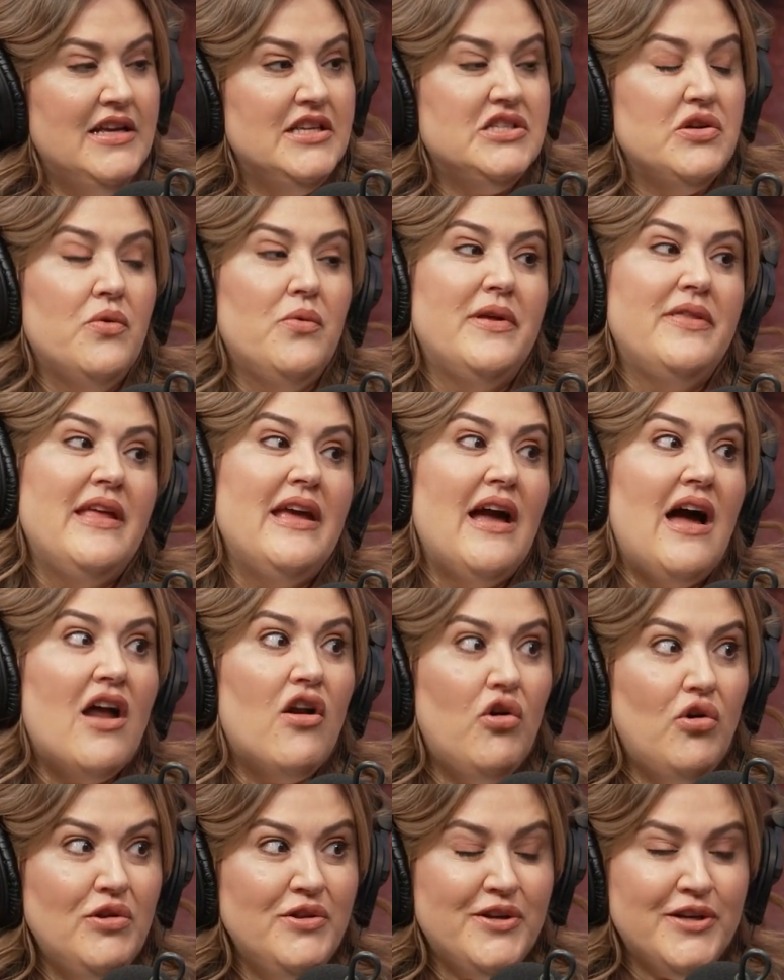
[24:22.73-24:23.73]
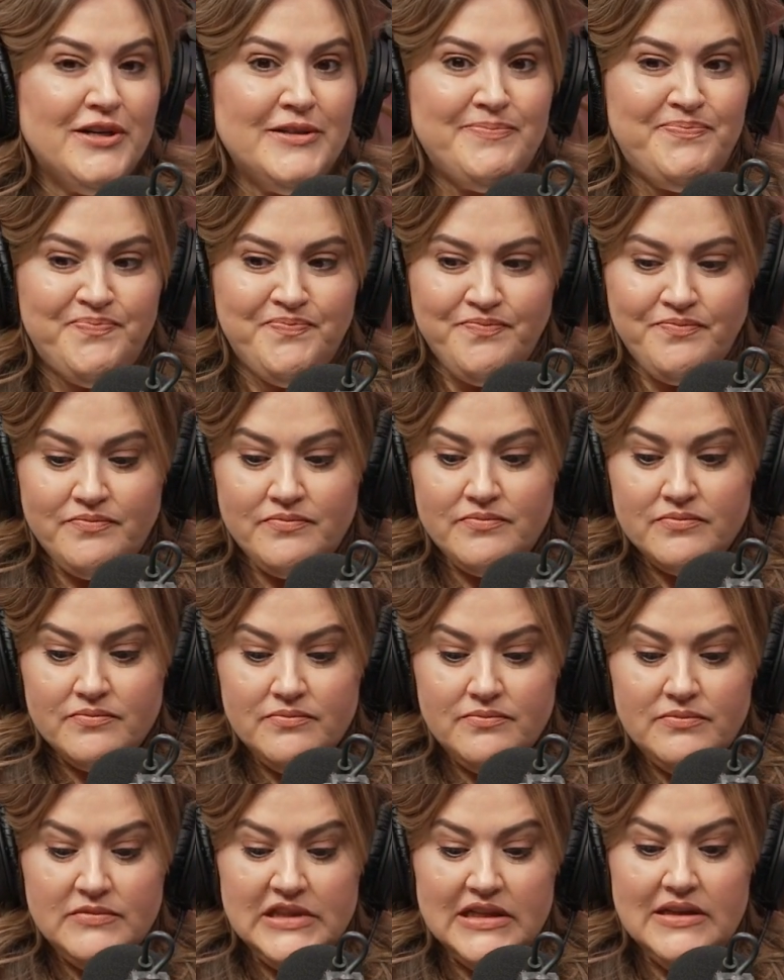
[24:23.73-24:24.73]
So when they got older
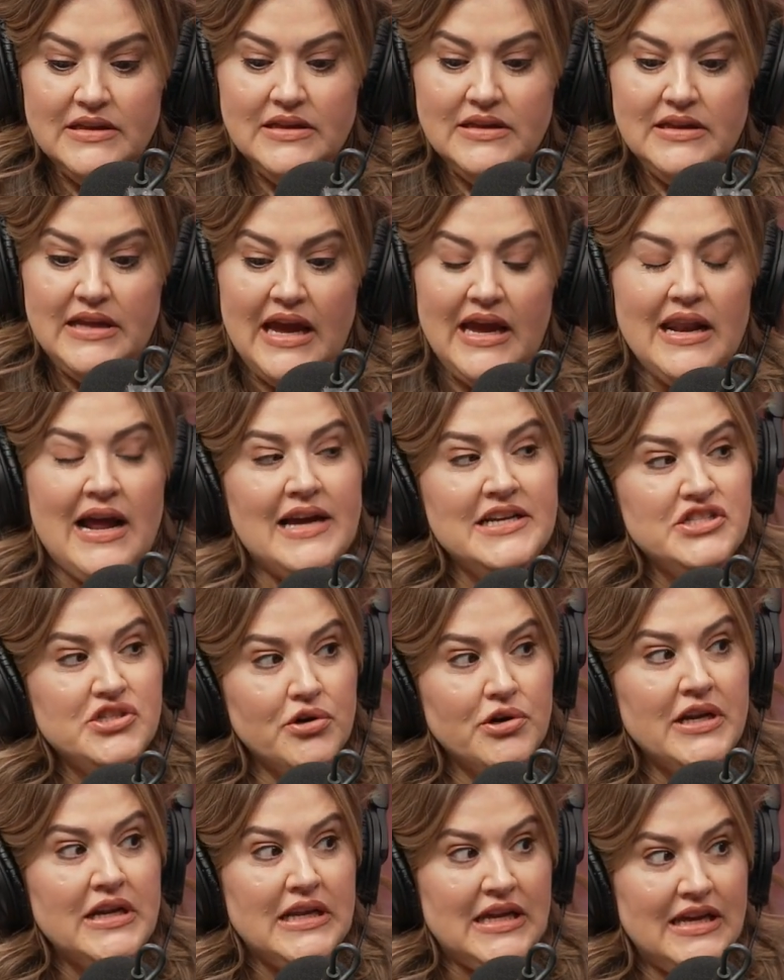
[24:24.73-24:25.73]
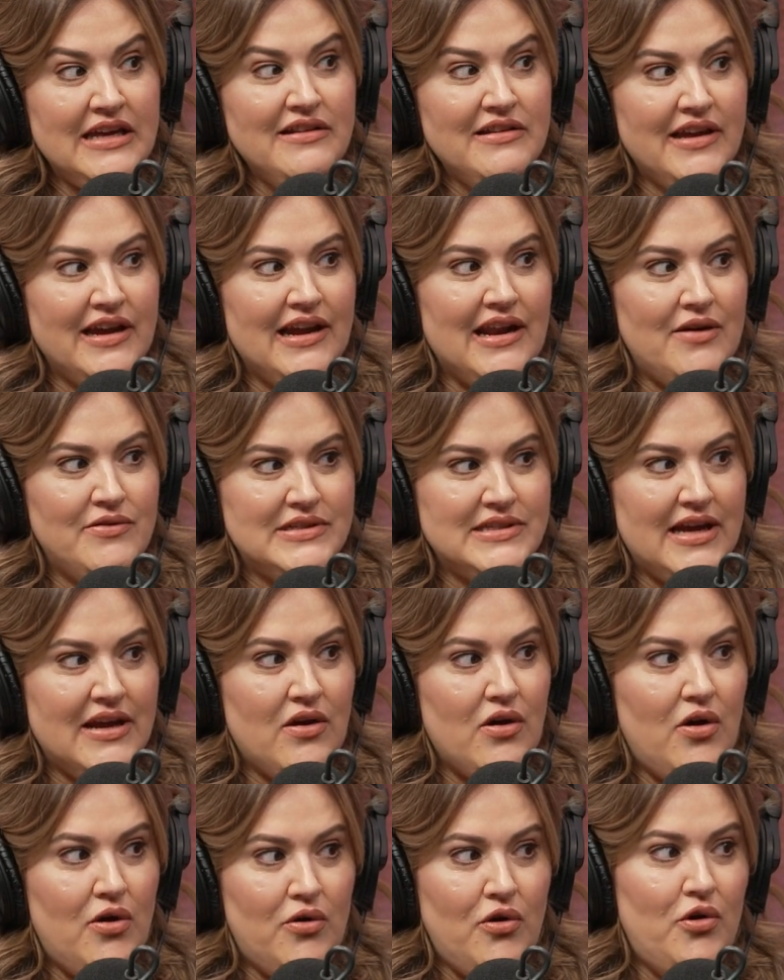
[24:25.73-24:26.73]
and I started healing and I was
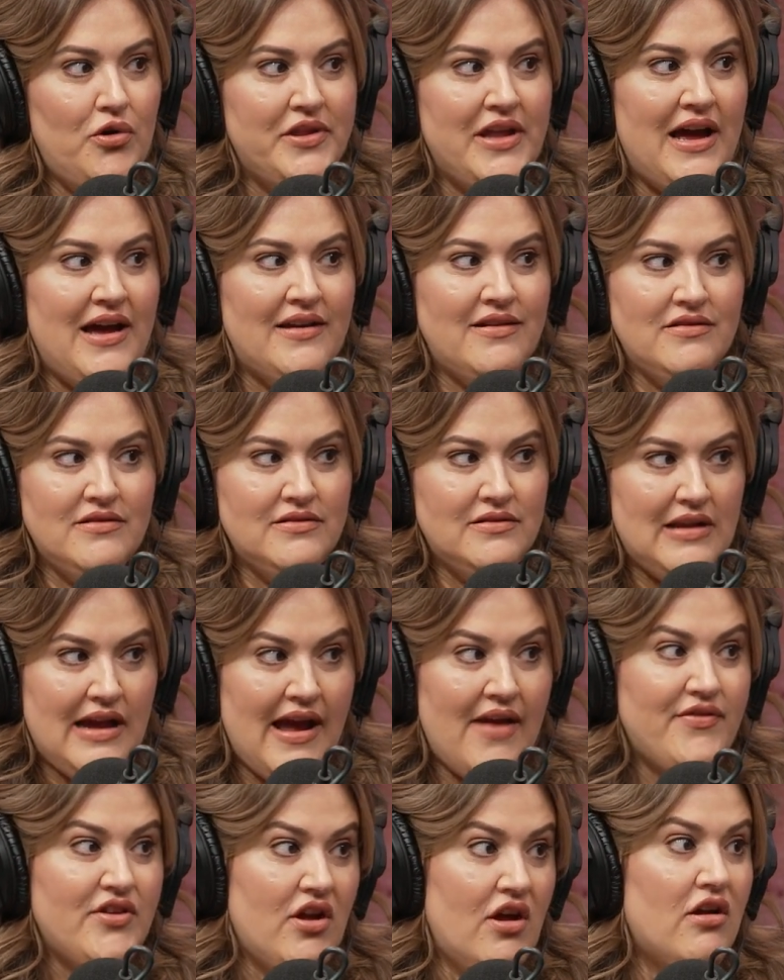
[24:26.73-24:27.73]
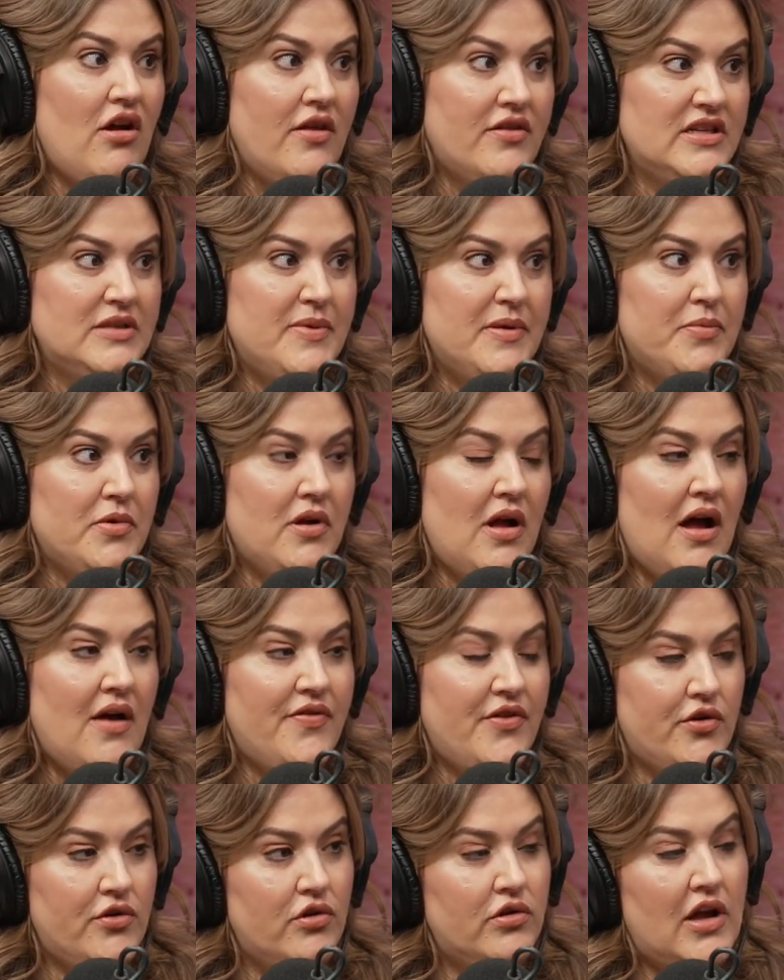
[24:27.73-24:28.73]
like, oh, hold on, I have to cut all these people off.
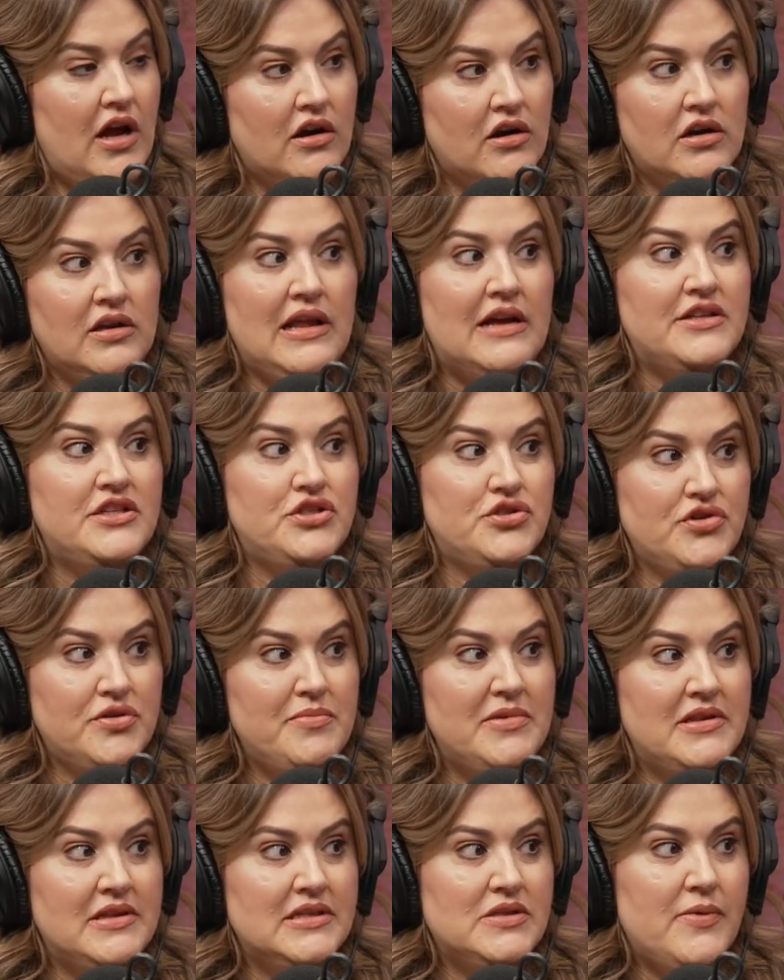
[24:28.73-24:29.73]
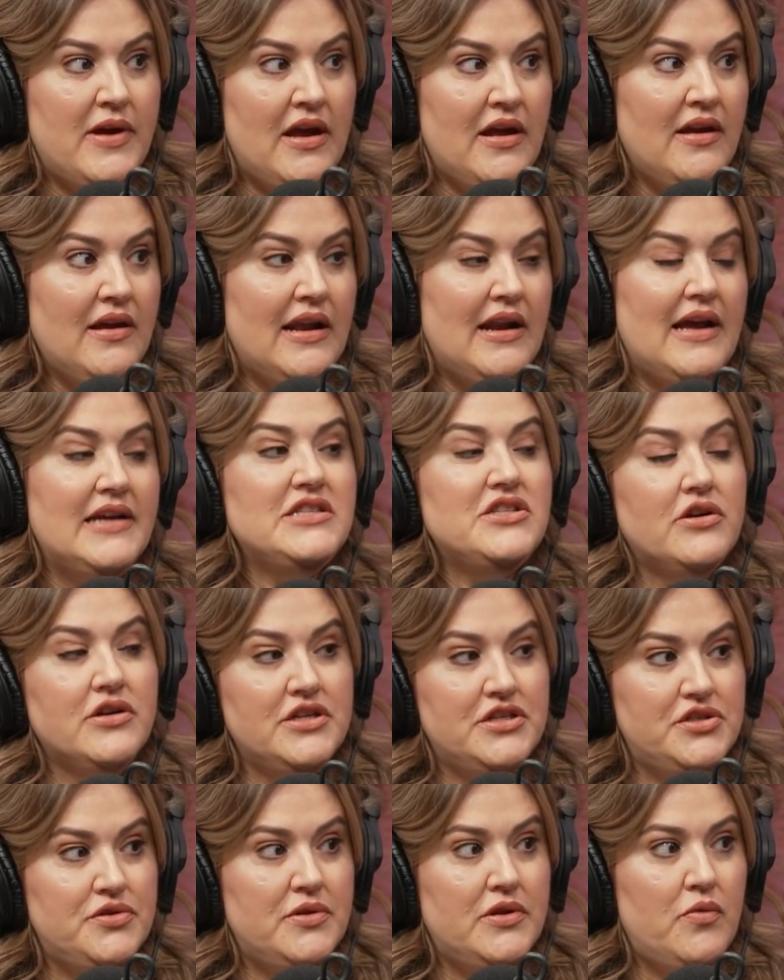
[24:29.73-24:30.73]
They're no longer allowed to treat me this way. And I
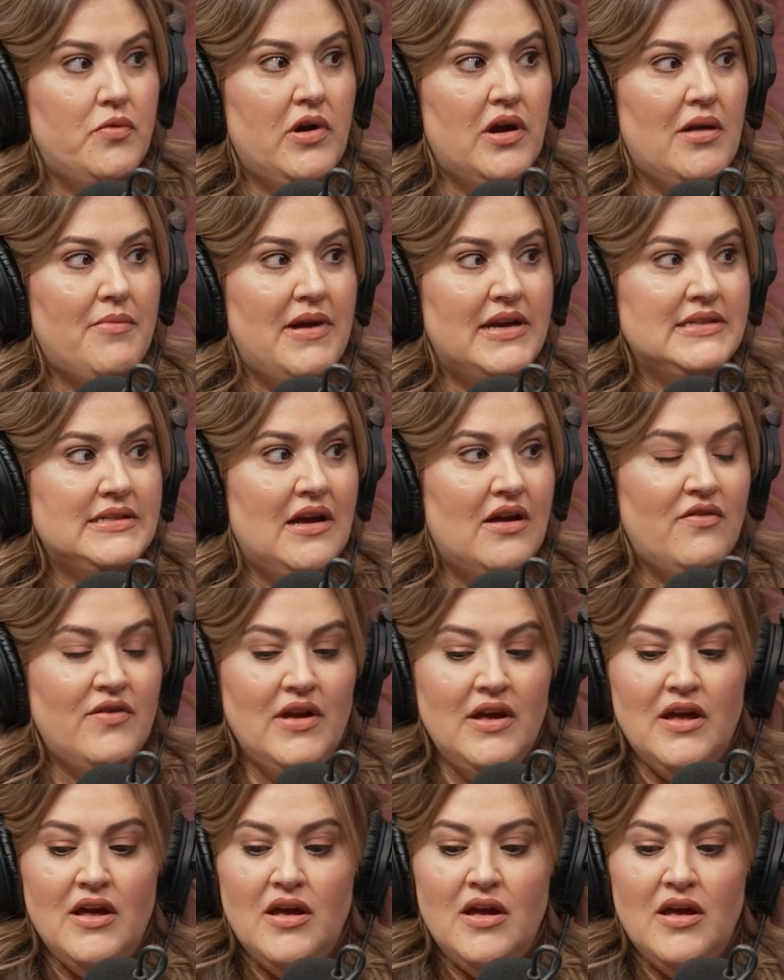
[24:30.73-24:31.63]
started doing the work on myself.